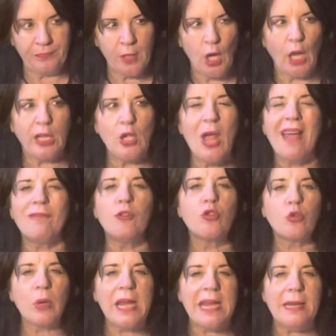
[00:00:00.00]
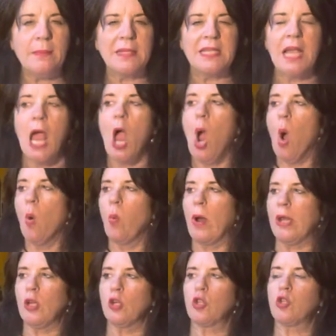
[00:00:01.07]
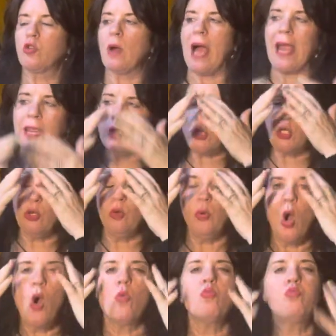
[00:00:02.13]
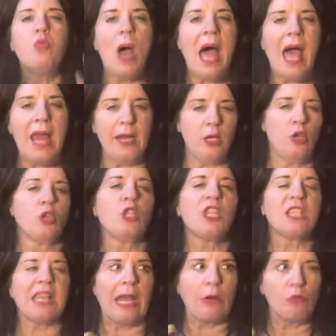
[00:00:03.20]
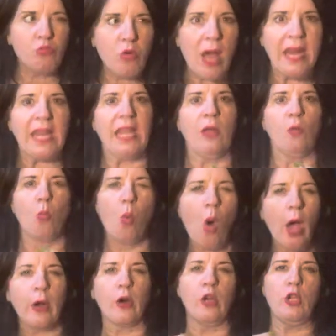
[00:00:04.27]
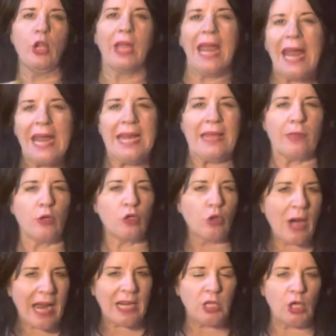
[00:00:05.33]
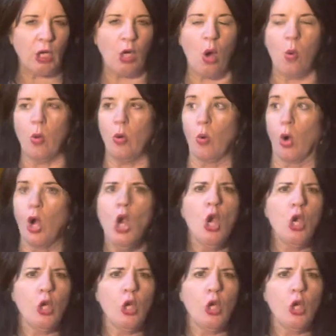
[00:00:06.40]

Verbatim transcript: You know, like you have dreams where you're trying to run and you're just like running in water and you can't get the traction going or